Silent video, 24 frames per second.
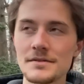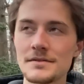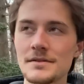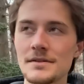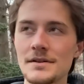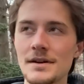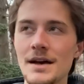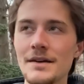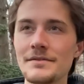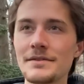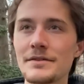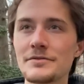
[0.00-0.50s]

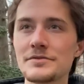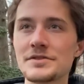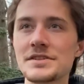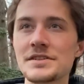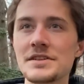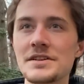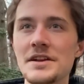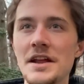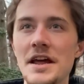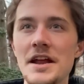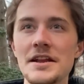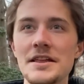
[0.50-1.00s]
I haven't ever
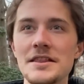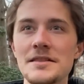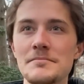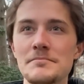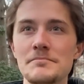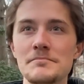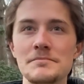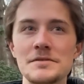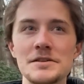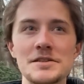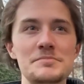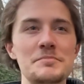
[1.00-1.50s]
seen any of the
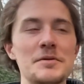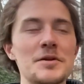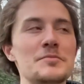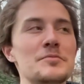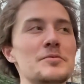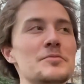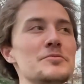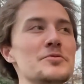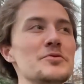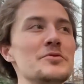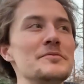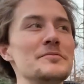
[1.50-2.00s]
Despicable
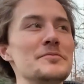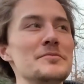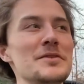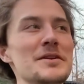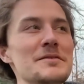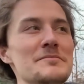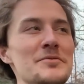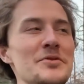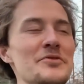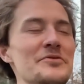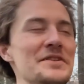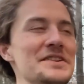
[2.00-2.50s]
Me
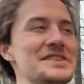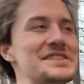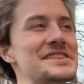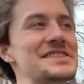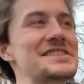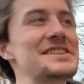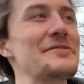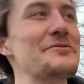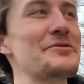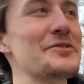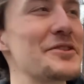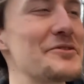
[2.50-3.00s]
movies
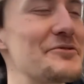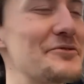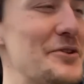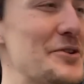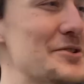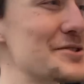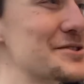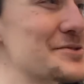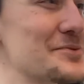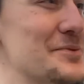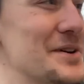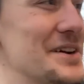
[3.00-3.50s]
except for the
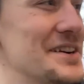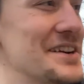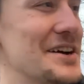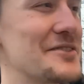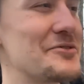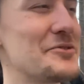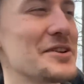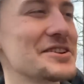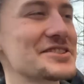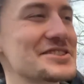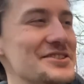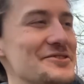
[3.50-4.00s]
first one. I've
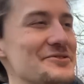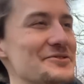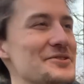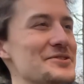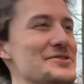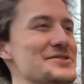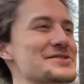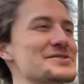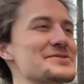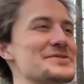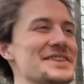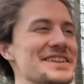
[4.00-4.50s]
watched the
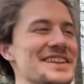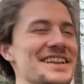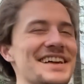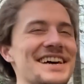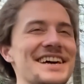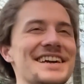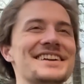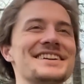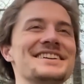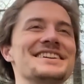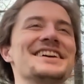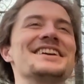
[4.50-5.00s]
first one
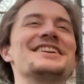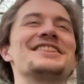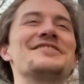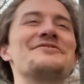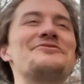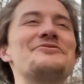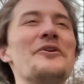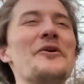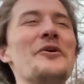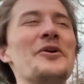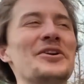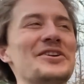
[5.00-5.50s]
like
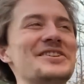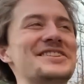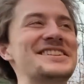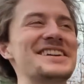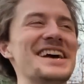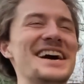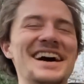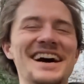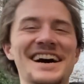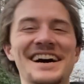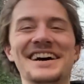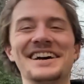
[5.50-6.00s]
4
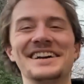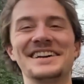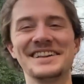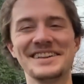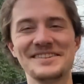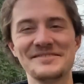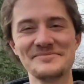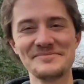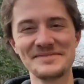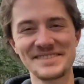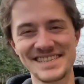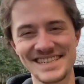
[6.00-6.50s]

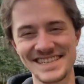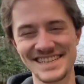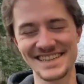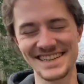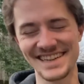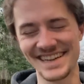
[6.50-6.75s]
times,